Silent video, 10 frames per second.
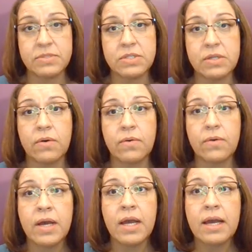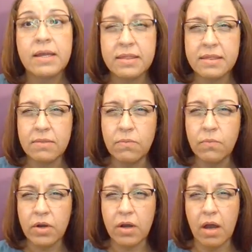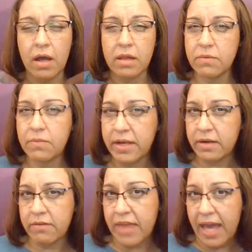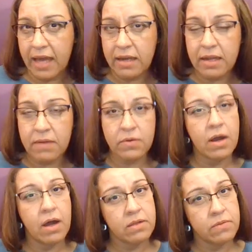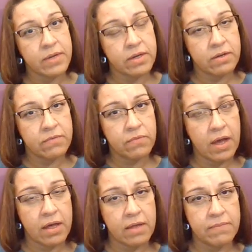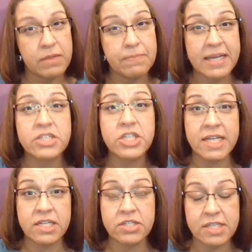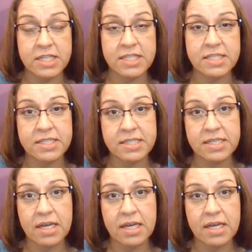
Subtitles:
So we're all aware of that, and we're all aware of the big change that this is